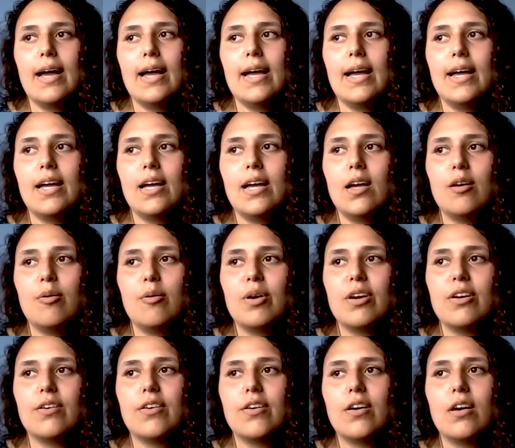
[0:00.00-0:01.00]

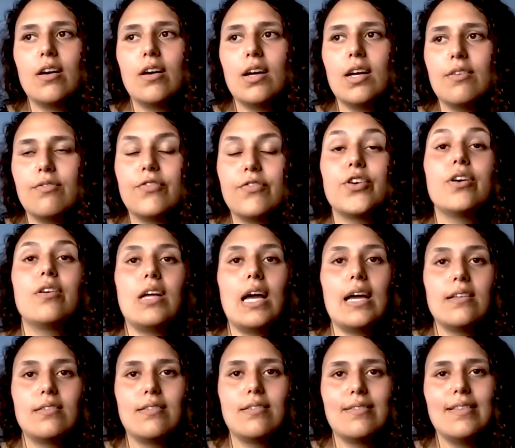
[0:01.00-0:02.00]
I
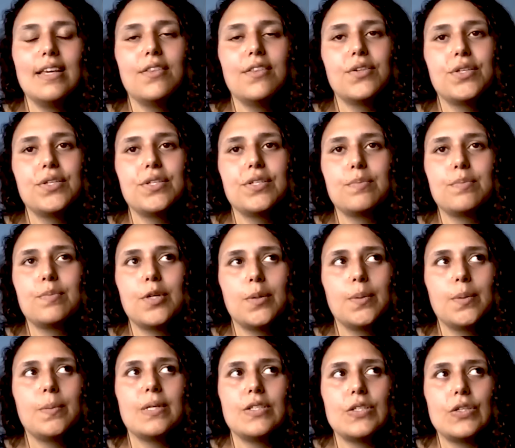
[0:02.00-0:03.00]
think there's
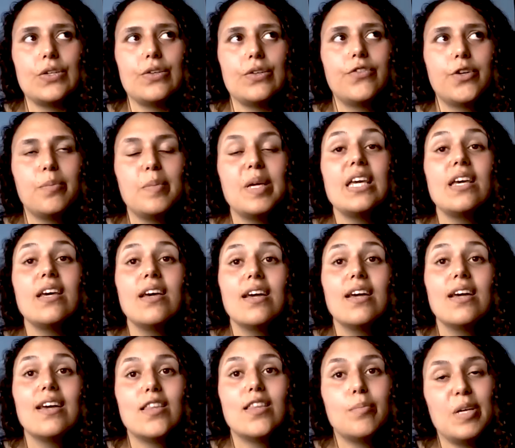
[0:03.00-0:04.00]
probably two. For me,
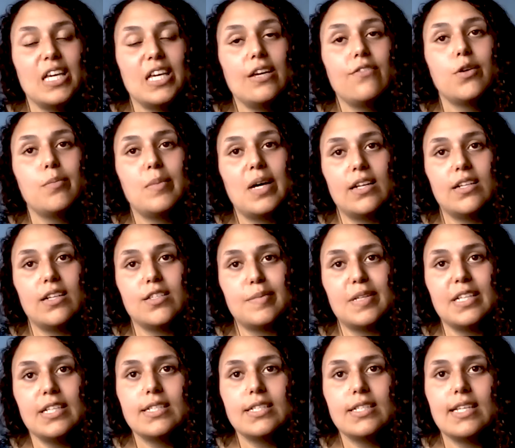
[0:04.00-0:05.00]
the behaviour
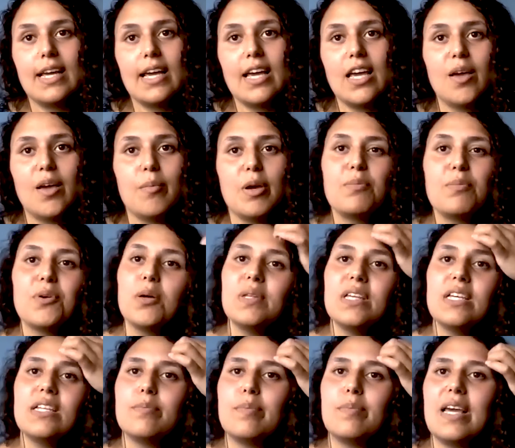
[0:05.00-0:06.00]
management, it
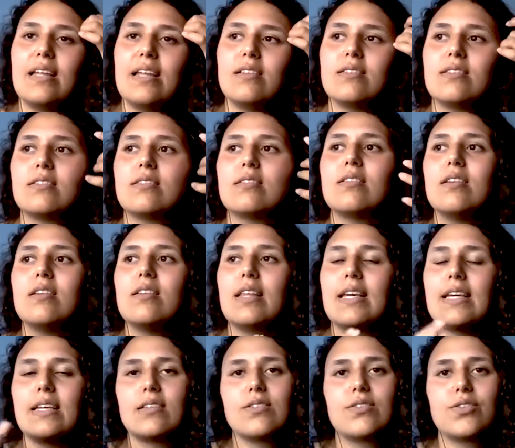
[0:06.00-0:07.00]
probably depends,
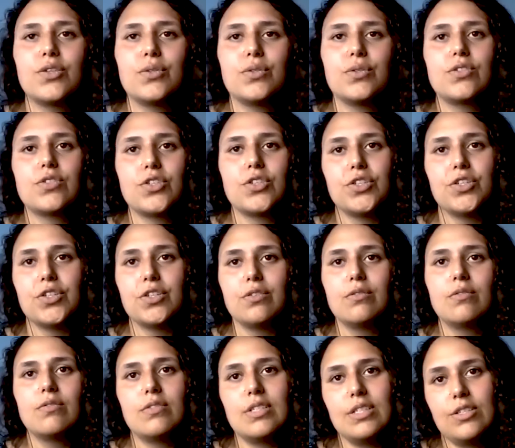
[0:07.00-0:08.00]
like school to
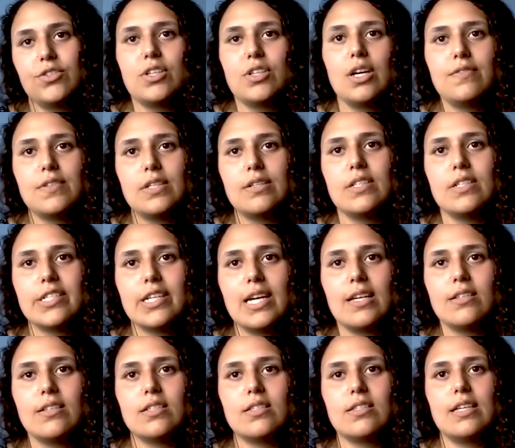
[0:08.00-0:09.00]
school, you'll have different
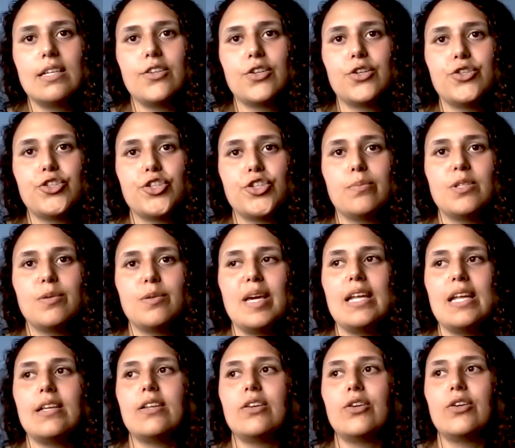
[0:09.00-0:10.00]
challenges in your job
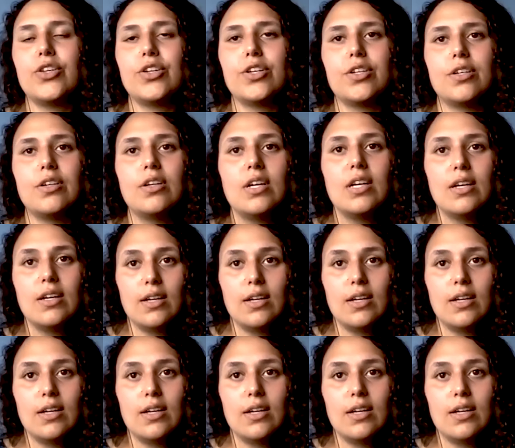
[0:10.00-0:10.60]
depending on your